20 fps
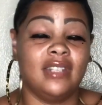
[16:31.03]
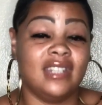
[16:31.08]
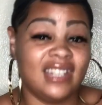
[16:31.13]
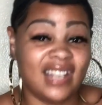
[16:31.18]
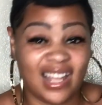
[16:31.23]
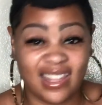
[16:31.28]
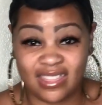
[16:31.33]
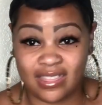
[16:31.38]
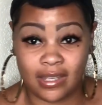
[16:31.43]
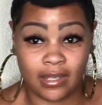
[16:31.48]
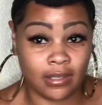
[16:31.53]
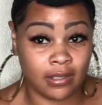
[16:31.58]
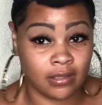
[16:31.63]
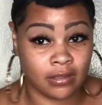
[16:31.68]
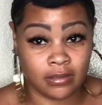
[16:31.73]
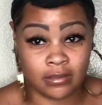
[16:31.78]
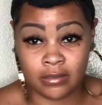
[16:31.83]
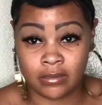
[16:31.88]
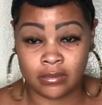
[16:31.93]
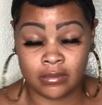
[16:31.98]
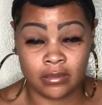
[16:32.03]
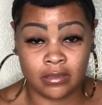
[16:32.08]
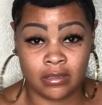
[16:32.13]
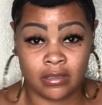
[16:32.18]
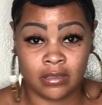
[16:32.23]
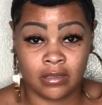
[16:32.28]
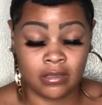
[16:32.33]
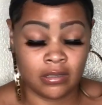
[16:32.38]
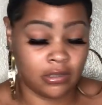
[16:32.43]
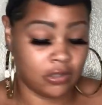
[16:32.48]
Nothing.
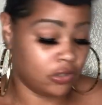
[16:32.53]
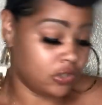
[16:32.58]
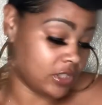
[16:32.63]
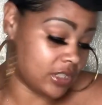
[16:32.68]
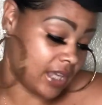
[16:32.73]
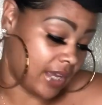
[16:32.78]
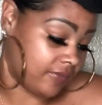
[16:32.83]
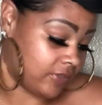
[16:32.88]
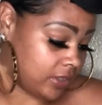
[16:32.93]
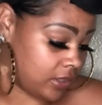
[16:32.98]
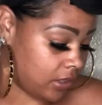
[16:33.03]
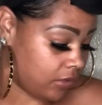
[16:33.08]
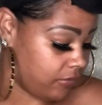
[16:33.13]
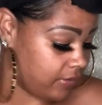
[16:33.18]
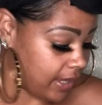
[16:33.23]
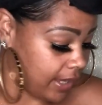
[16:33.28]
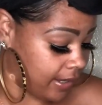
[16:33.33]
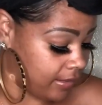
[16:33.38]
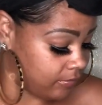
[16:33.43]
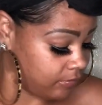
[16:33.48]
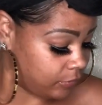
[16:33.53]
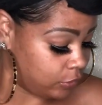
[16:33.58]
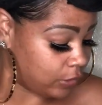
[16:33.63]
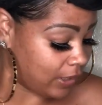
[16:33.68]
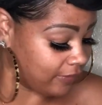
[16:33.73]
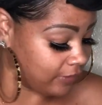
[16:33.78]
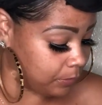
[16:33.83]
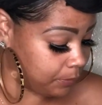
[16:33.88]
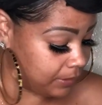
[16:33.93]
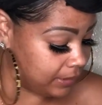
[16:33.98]
You just have to know that. You
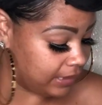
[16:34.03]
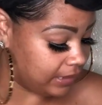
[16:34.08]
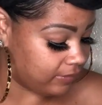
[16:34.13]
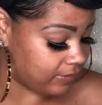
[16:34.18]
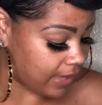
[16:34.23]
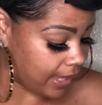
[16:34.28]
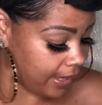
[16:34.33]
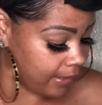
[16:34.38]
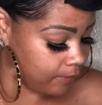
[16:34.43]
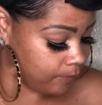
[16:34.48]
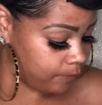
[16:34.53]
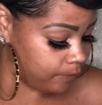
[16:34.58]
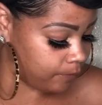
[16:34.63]
have to believe that.